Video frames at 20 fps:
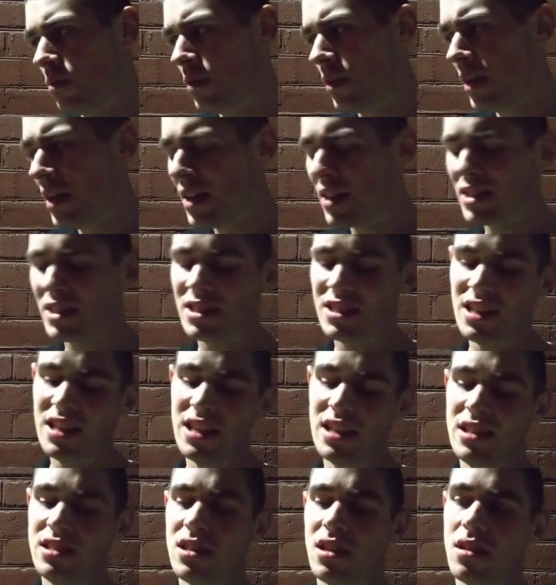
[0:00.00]
We need to
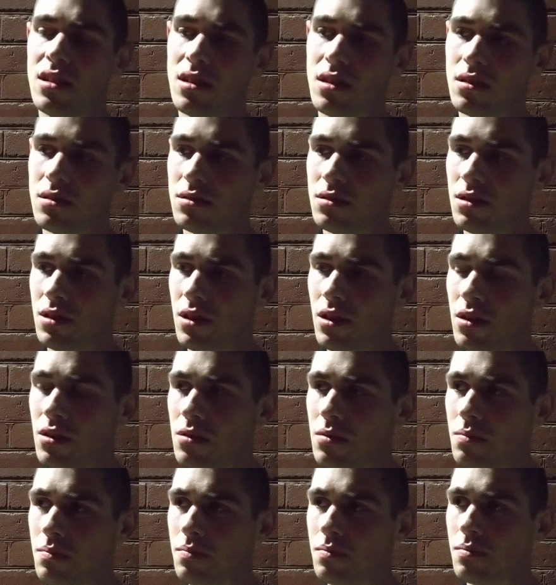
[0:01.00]
see each other, We
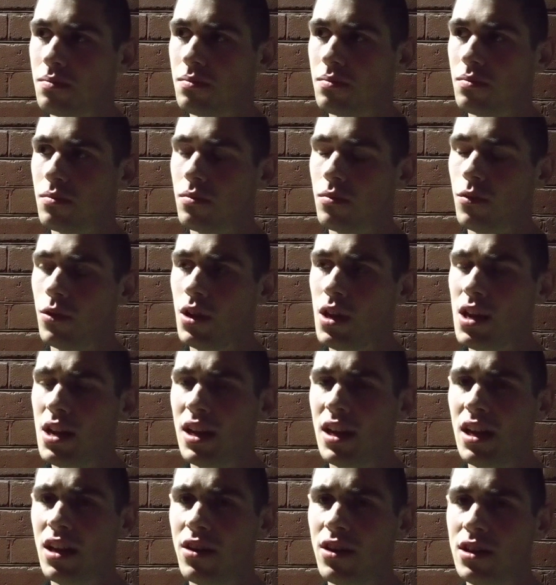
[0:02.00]
need to
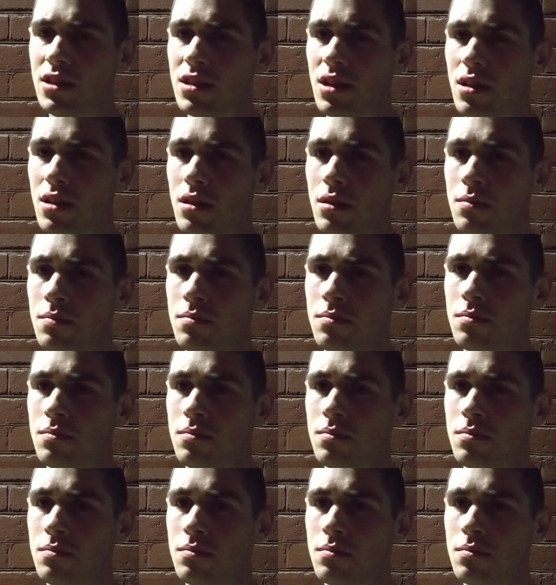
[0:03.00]
hear each other.